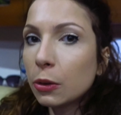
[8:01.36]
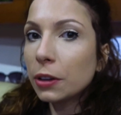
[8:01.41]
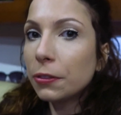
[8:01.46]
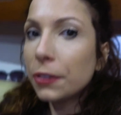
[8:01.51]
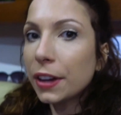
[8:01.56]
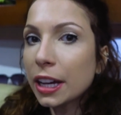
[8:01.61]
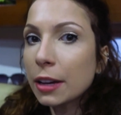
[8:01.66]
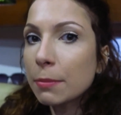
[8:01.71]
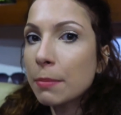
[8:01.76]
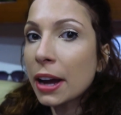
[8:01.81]
So we
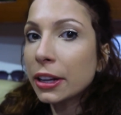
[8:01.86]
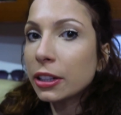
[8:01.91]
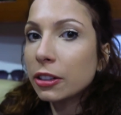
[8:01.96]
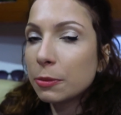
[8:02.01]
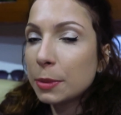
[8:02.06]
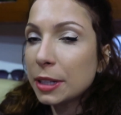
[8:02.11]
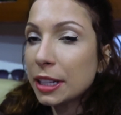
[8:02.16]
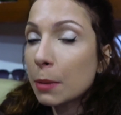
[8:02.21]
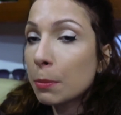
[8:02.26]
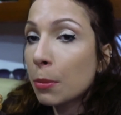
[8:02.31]
think it might
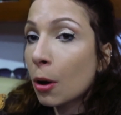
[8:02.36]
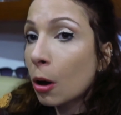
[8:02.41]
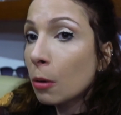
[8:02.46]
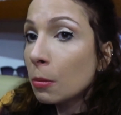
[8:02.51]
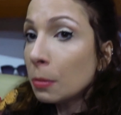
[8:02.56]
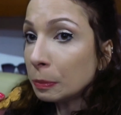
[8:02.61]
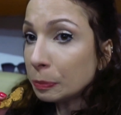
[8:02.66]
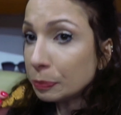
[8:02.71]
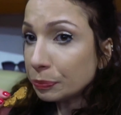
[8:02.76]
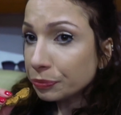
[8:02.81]
have been a
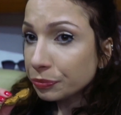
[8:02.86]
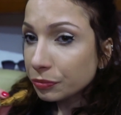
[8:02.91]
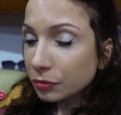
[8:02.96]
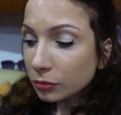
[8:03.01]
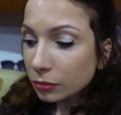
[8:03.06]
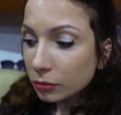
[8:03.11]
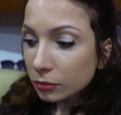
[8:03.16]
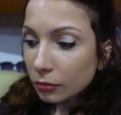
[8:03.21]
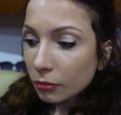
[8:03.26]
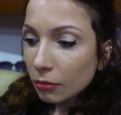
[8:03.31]
bomb.
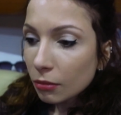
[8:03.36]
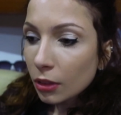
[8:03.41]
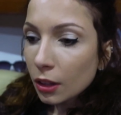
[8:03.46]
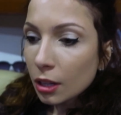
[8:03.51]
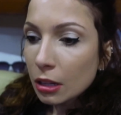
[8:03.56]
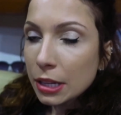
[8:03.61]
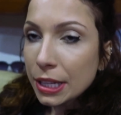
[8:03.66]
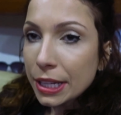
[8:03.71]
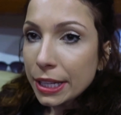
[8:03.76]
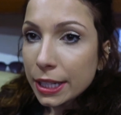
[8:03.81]

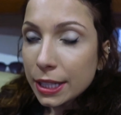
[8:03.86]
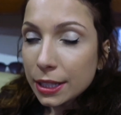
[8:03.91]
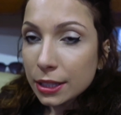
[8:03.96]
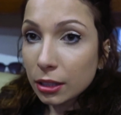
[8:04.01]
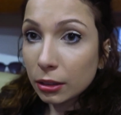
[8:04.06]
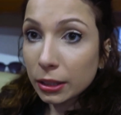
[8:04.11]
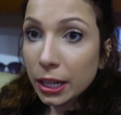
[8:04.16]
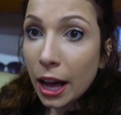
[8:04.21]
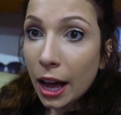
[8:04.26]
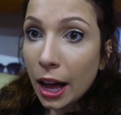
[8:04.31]

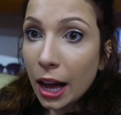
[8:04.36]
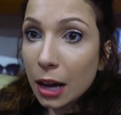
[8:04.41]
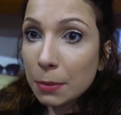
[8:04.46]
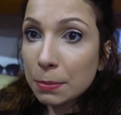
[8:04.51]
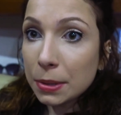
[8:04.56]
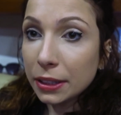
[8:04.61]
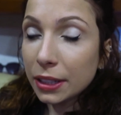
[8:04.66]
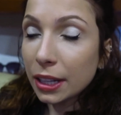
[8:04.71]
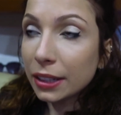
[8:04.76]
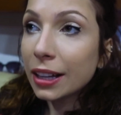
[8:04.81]
So that
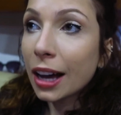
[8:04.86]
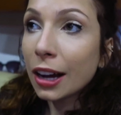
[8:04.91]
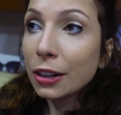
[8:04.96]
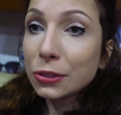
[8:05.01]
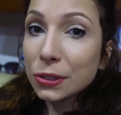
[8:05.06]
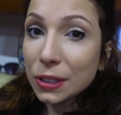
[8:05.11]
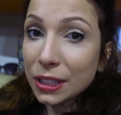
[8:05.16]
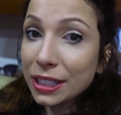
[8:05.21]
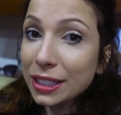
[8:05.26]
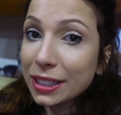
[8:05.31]
happened, and
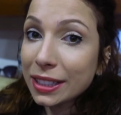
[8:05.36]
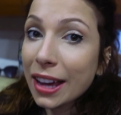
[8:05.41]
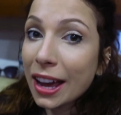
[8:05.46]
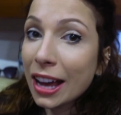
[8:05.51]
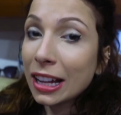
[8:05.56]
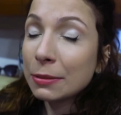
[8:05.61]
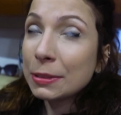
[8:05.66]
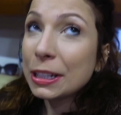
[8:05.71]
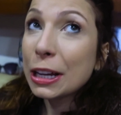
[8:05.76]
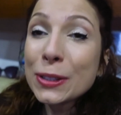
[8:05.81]
that really
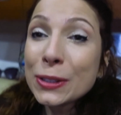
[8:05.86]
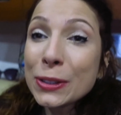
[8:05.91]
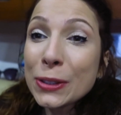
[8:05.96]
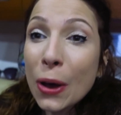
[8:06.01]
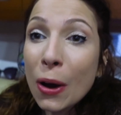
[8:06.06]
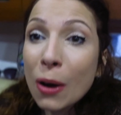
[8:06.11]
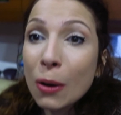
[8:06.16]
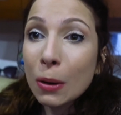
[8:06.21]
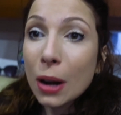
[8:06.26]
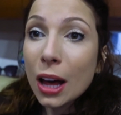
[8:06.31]
scared me.
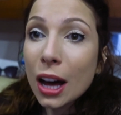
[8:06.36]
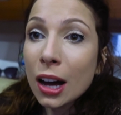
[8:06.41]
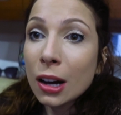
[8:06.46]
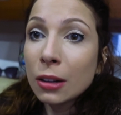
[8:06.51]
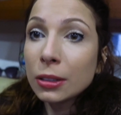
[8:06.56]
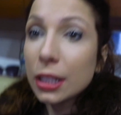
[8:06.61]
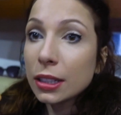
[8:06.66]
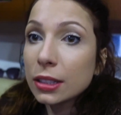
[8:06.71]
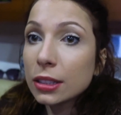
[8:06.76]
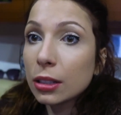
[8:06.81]
So
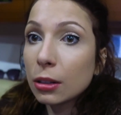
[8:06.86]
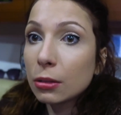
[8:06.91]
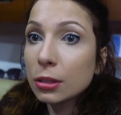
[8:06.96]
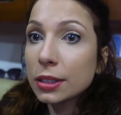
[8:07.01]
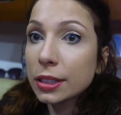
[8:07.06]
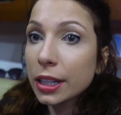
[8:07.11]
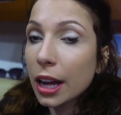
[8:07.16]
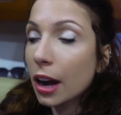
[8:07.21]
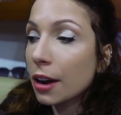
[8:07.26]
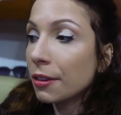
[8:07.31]
loud and so
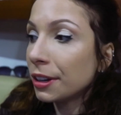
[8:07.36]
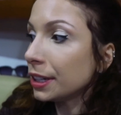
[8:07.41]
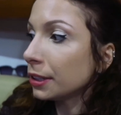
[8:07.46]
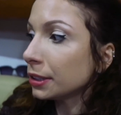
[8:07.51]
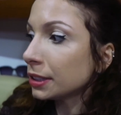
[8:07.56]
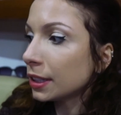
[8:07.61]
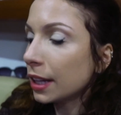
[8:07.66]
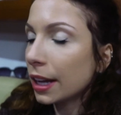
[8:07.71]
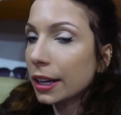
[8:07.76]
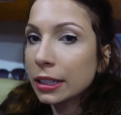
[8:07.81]
scary.
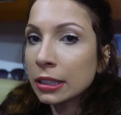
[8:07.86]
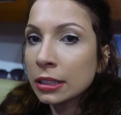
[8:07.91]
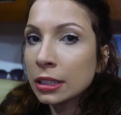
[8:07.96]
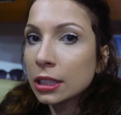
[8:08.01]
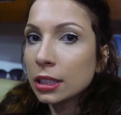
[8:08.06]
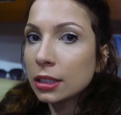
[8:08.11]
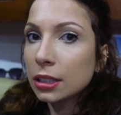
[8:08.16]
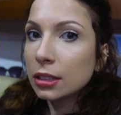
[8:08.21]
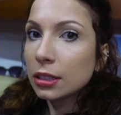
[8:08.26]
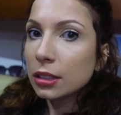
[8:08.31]
It's like,
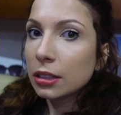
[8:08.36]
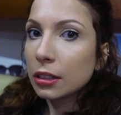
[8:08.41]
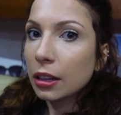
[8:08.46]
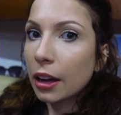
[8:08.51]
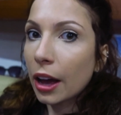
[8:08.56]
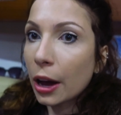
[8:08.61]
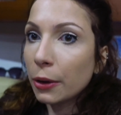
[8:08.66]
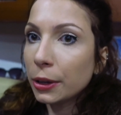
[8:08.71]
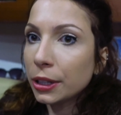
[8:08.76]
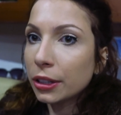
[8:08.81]

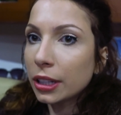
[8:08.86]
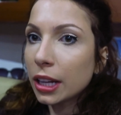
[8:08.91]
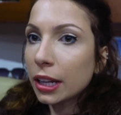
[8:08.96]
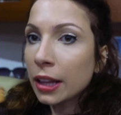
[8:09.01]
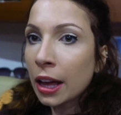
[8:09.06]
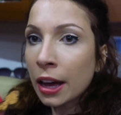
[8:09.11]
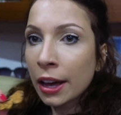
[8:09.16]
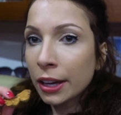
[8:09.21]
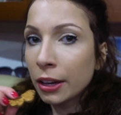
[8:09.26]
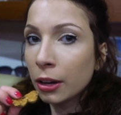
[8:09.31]
are we
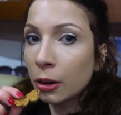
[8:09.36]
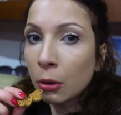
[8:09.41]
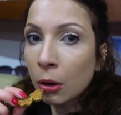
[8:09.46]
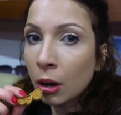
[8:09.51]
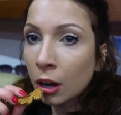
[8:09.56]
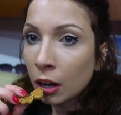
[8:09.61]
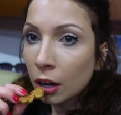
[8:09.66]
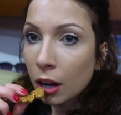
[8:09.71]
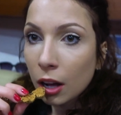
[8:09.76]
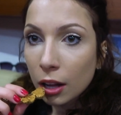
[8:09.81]
gonna die or
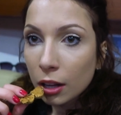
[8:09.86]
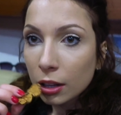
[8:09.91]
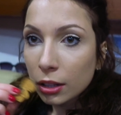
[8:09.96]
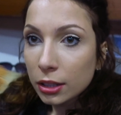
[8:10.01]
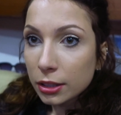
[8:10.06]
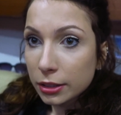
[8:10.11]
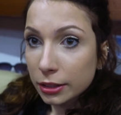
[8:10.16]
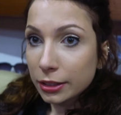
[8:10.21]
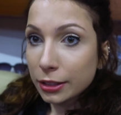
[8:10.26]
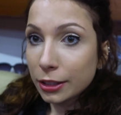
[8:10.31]
what?
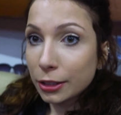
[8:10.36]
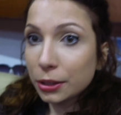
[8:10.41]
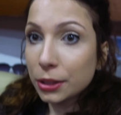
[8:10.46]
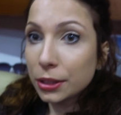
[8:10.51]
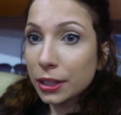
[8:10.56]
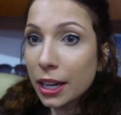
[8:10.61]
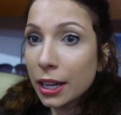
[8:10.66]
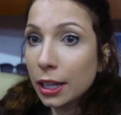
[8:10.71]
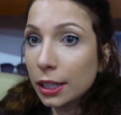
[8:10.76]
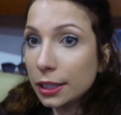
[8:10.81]
So
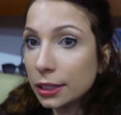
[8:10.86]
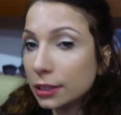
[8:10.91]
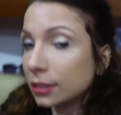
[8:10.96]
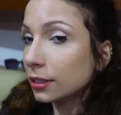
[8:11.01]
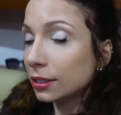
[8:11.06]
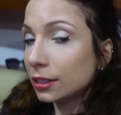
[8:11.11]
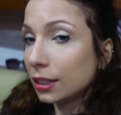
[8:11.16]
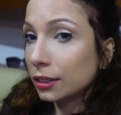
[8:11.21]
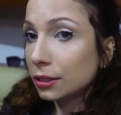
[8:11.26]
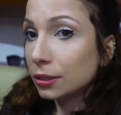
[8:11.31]
today's
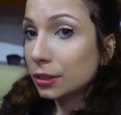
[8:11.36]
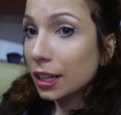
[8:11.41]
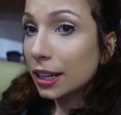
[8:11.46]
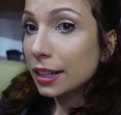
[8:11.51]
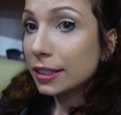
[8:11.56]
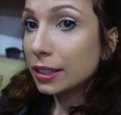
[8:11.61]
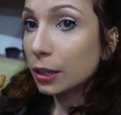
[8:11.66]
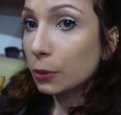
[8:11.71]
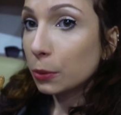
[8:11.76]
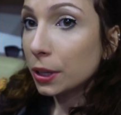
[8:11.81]

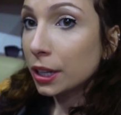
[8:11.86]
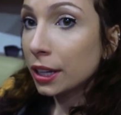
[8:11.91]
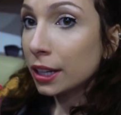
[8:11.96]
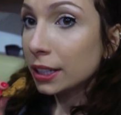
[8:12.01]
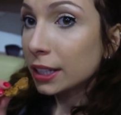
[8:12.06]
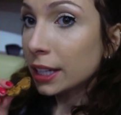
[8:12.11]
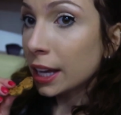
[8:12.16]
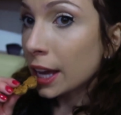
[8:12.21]
a weird